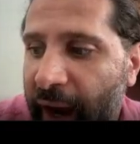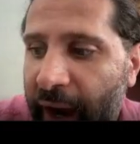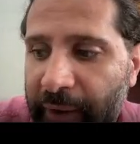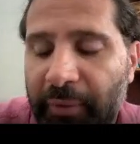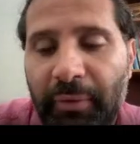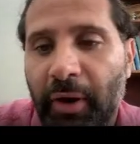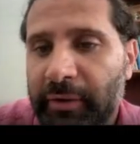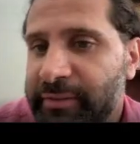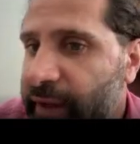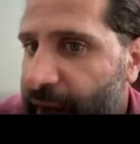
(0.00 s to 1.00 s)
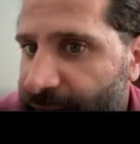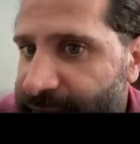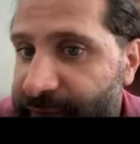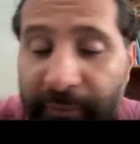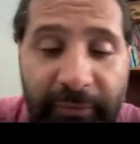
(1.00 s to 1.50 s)
iron oxide,
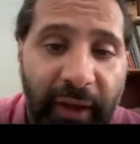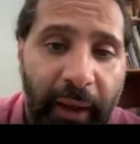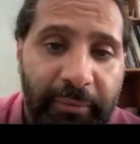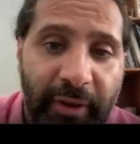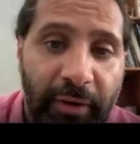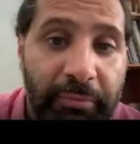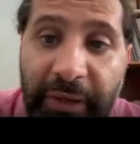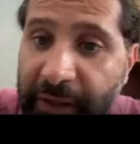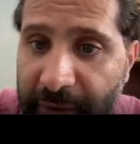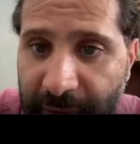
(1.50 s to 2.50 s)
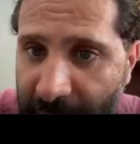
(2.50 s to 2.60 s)
sometimes aluminum